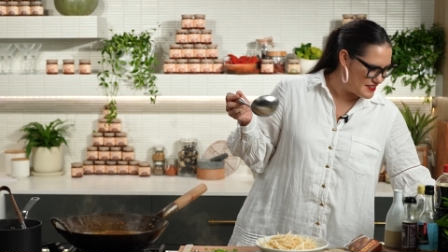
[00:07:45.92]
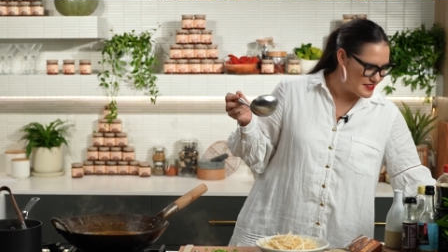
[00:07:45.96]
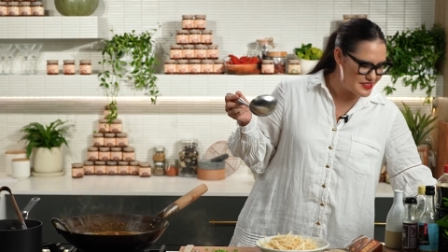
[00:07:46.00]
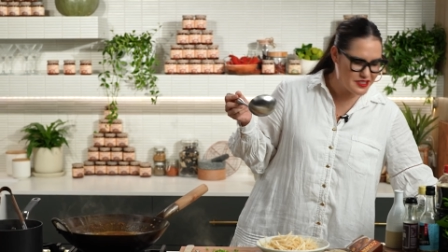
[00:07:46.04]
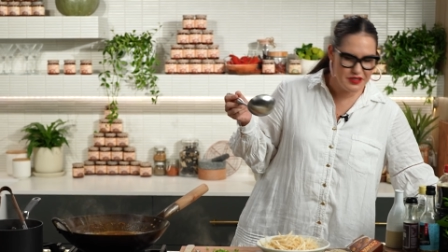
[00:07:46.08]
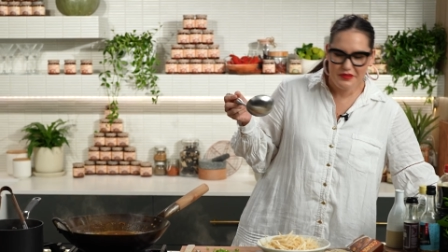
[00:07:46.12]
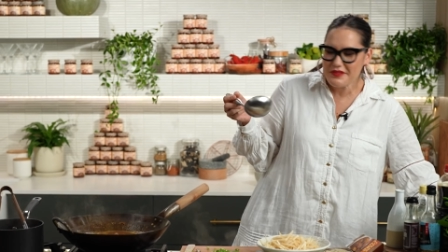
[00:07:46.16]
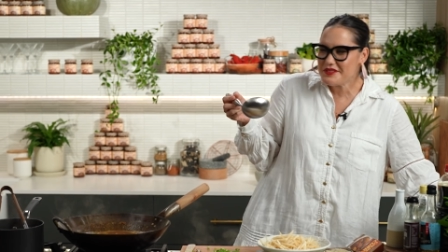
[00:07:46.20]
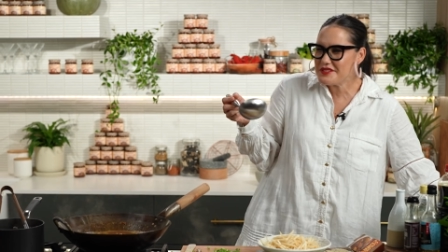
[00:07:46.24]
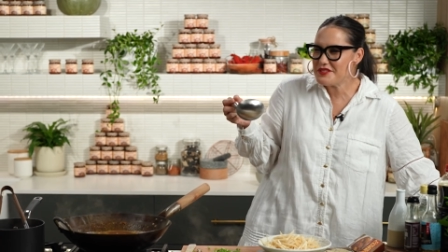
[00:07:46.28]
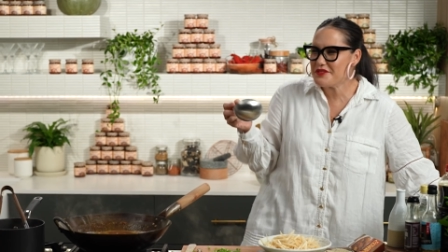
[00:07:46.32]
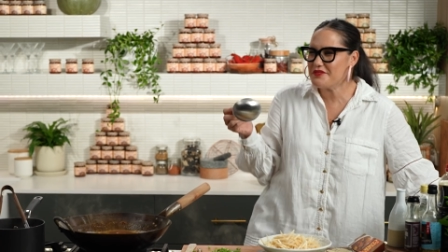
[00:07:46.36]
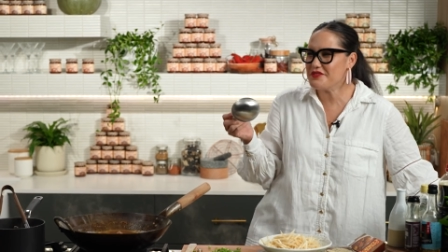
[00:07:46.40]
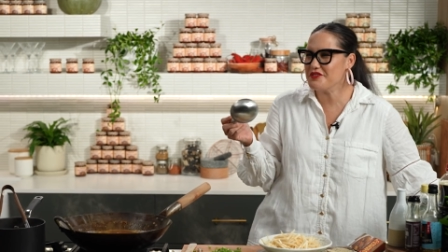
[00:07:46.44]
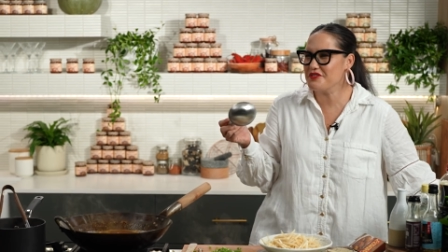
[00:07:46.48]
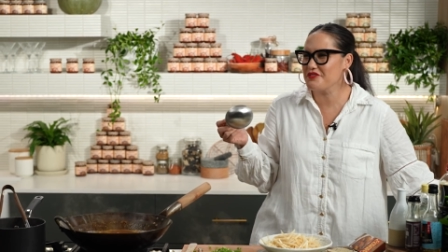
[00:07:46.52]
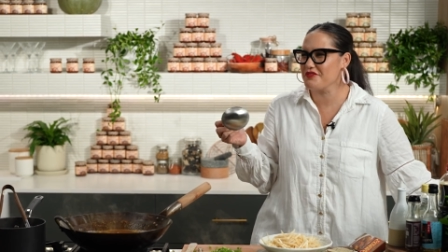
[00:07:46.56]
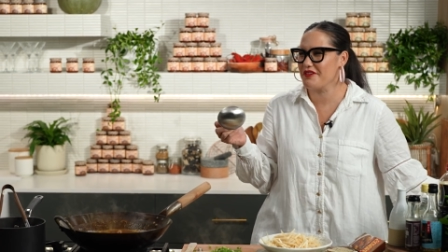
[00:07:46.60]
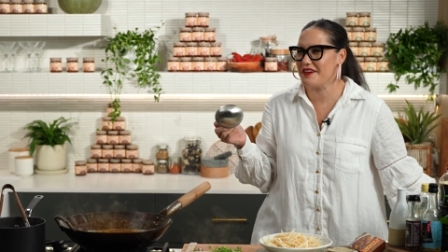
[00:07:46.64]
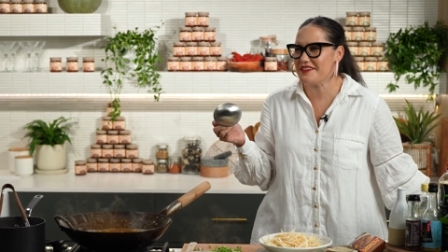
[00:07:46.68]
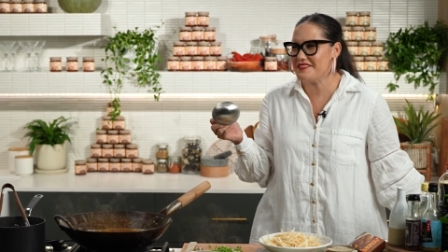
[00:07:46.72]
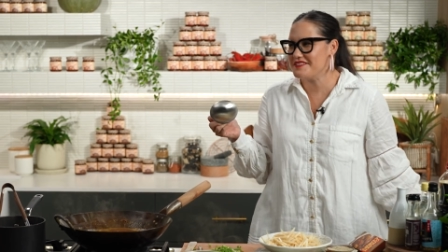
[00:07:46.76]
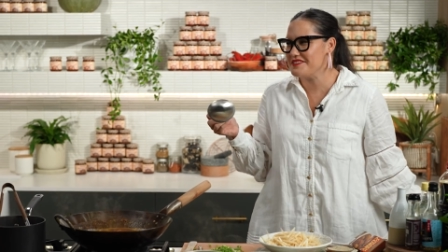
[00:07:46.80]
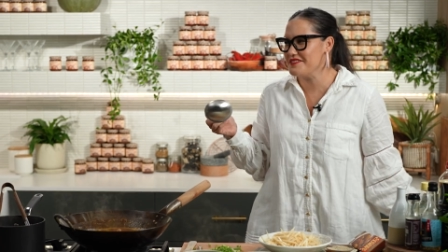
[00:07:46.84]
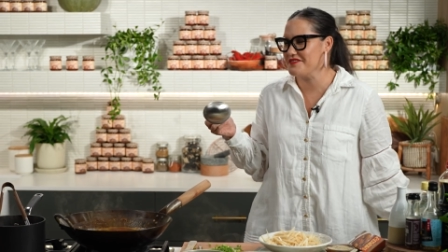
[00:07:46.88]
It's always so
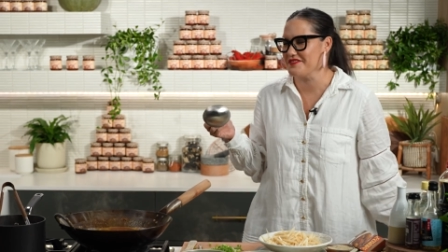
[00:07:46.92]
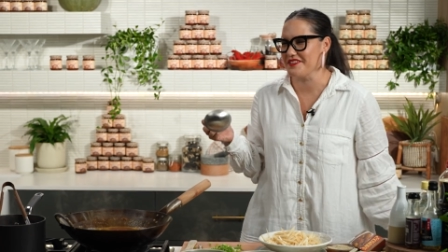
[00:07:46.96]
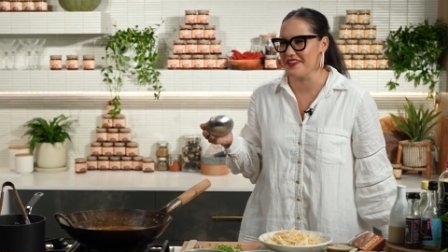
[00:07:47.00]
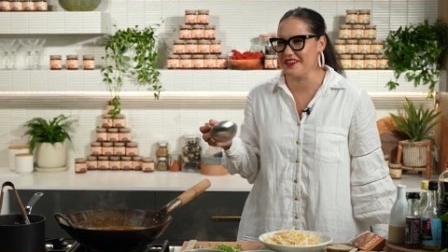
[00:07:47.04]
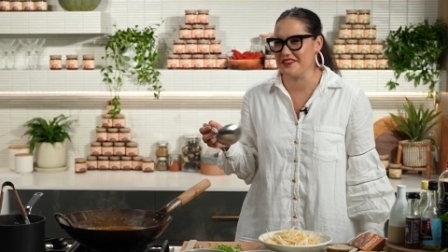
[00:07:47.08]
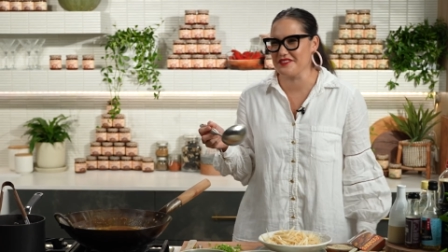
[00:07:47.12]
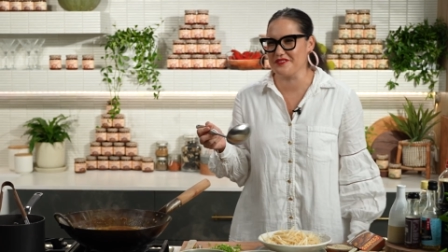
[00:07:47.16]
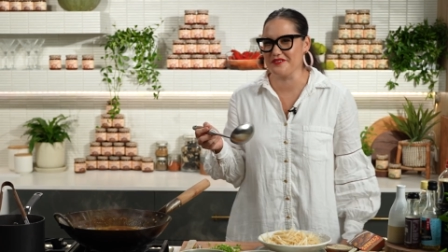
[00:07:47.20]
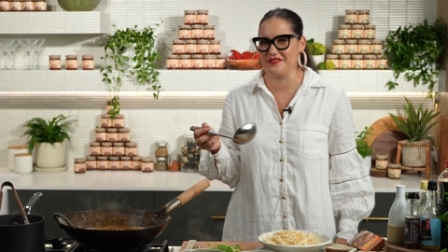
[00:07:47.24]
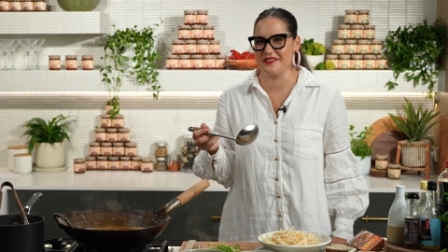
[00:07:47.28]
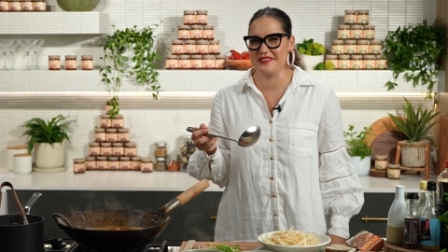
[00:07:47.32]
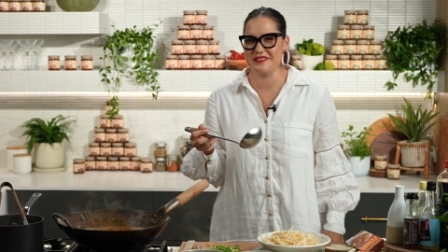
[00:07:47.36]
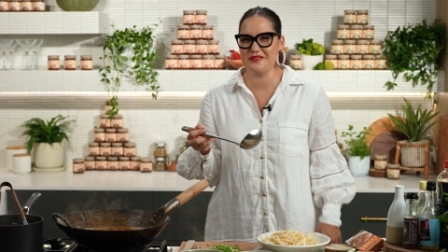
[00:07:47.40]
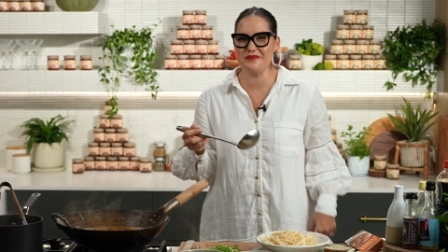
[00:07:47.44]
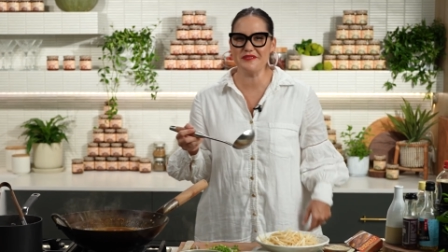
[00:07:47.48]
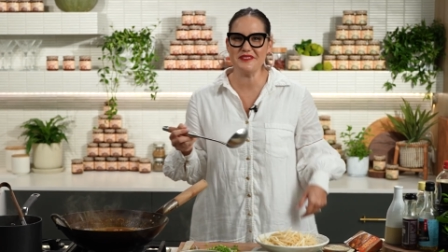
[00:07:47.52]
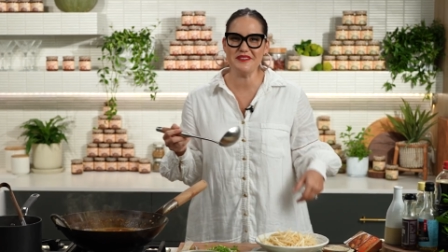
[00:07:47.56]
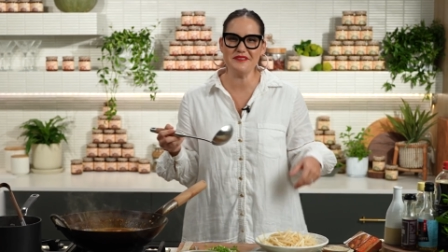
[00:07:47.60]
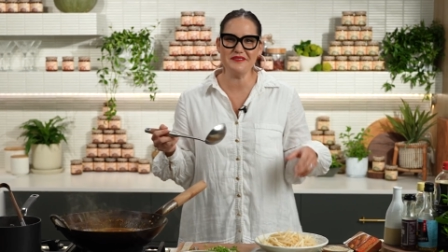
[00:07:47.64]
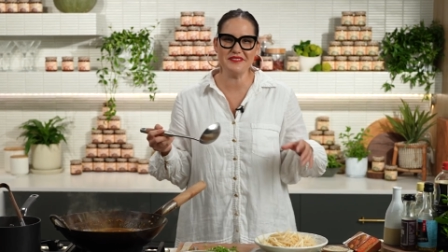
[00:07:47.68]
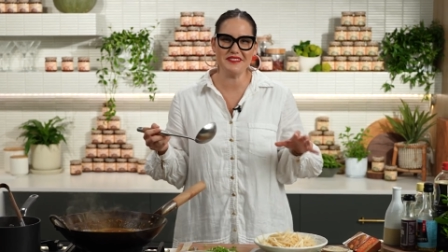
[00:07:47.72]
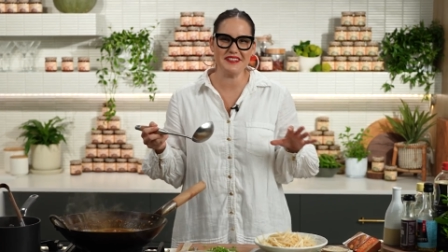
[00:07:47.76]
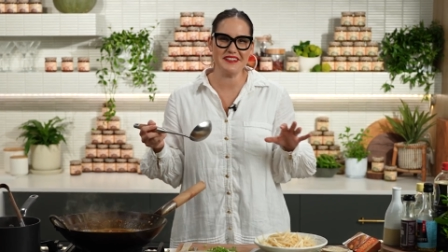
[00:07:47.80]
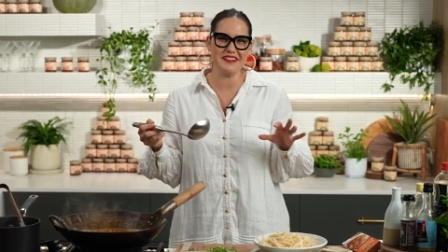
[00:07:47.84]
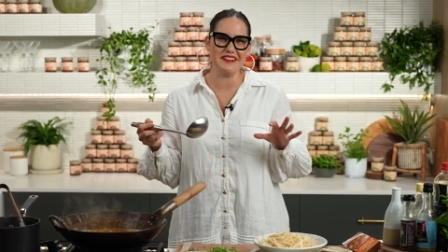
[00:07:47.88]
aggressive, that noise. I wish
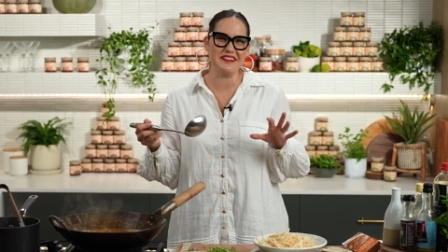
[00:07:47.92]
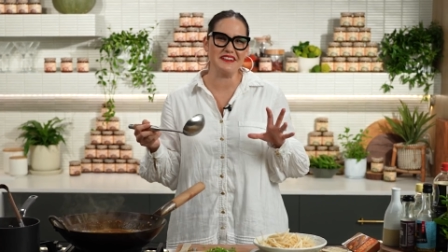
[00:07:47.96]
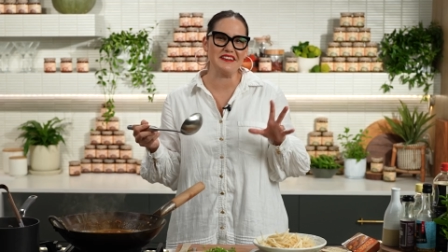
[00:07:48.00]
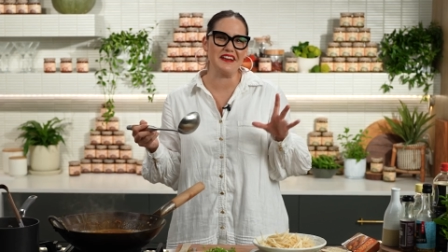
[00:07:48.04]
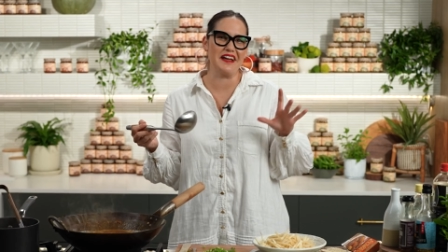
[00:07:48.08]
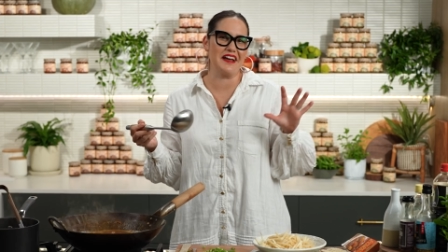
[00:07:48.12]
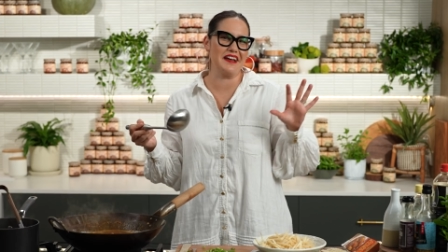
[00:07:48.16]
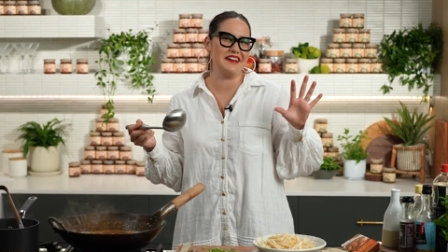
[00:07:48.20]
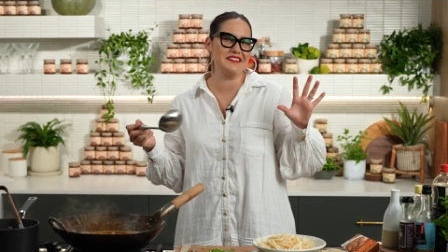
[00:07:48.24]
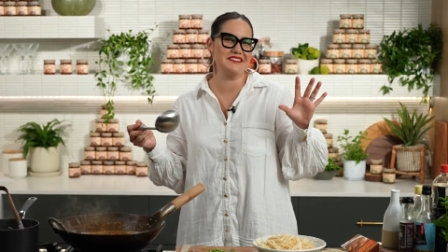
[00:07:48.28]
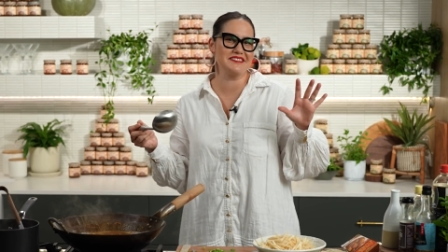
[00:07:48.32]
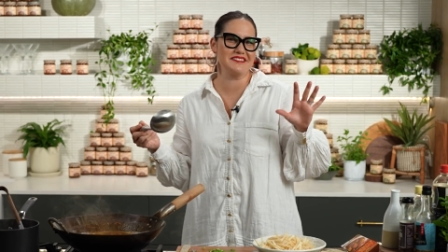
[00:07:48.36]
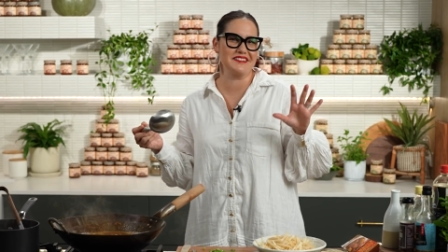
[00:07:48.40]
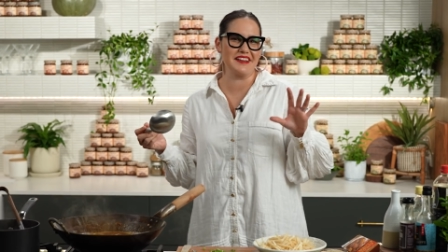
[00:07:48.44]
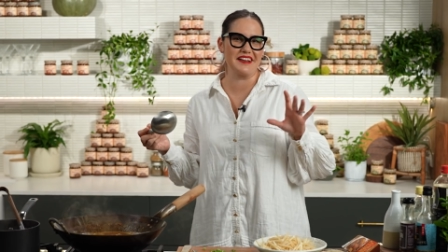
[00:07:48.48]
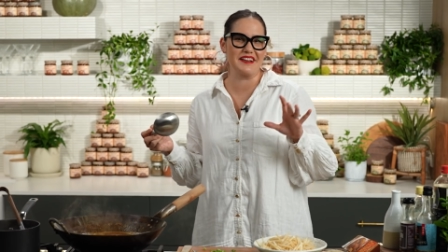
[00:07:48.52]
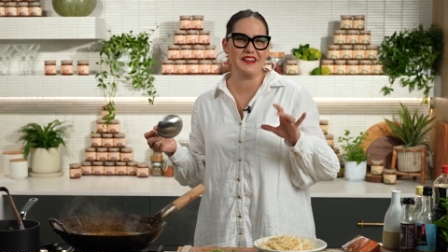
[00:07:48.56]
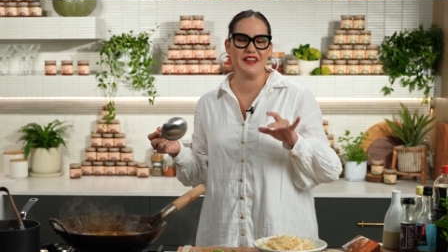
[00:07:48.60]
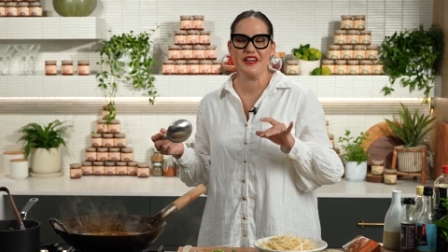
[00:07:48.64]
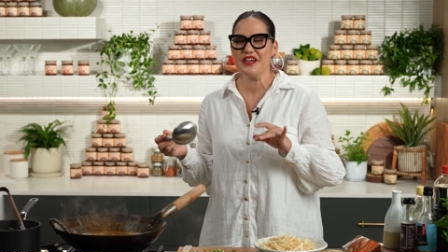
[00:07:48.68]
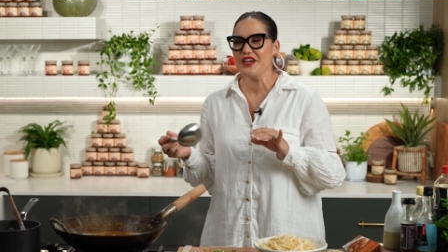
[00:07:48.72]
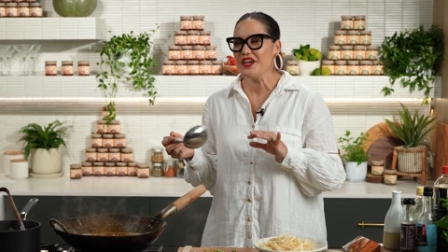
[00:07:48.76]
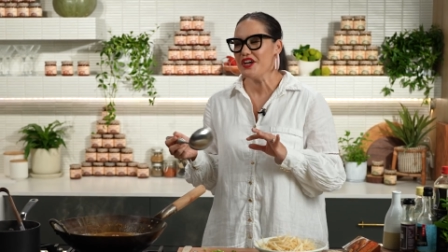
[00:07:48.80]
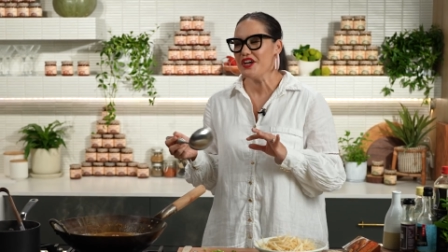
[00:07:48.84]
there was like a nice, like,